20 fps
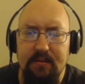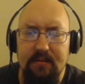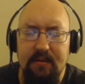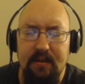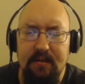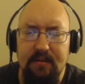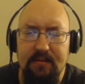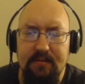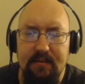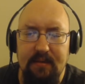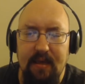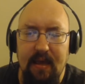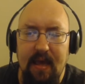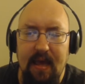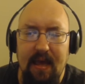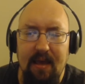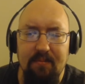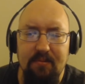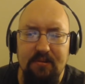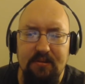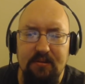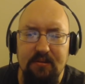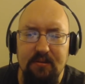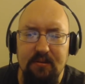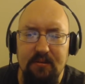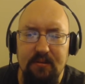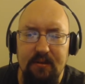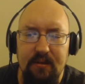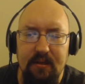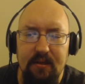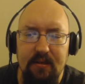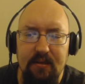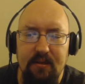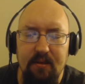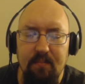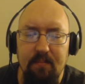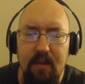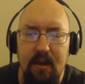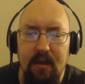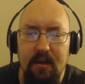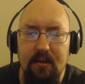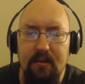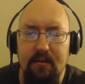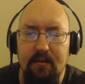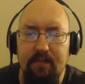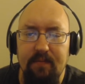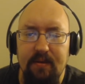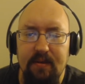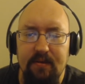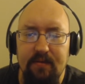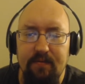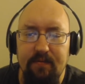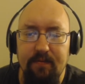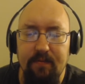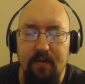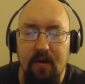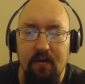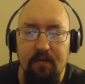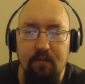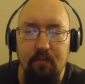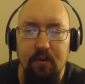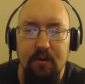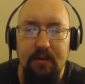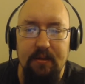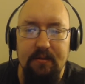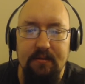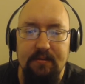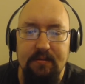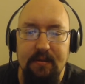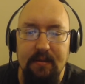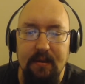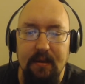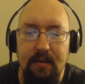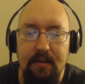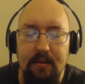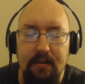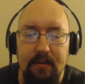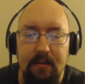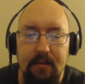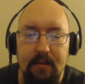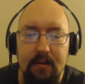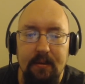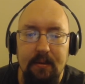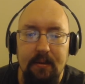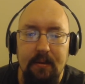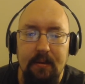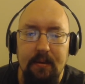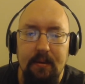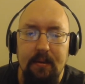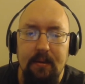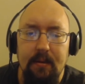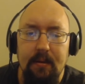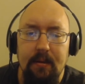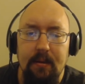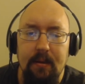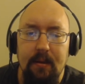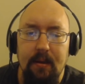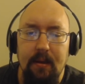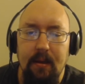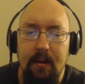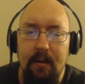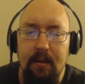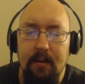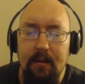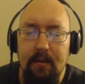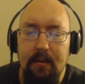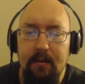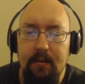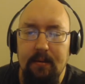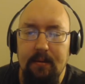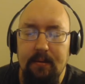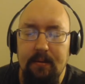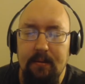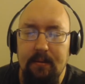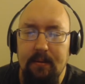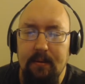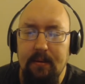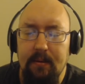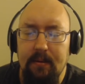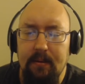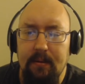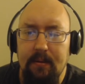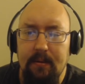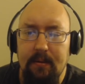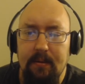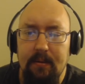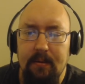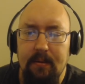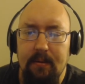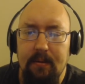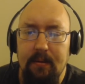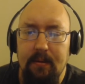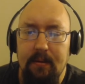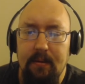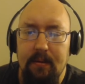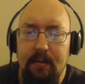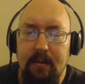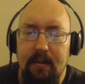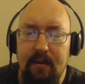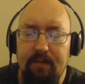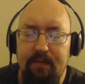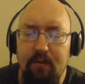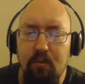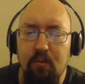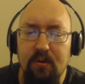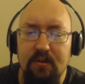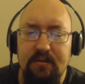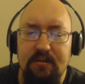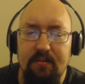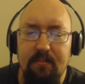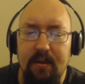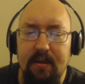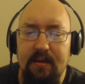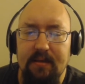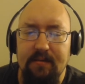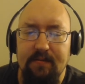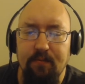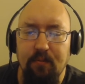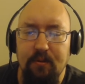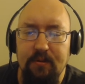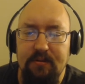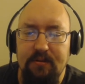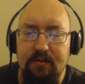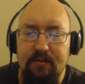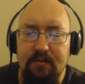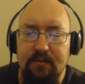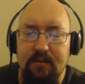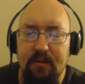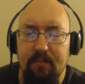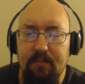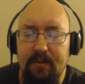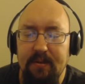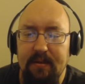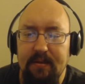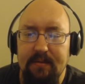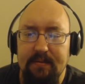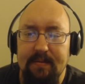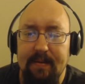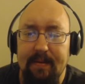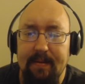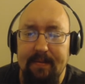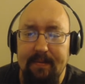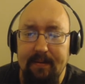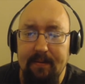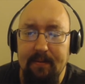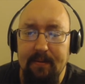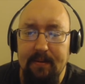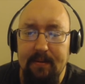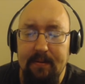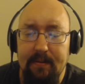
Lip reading: that is absolutely in command of what he's singing. And if he wants to make his voice do something, he's going to do it.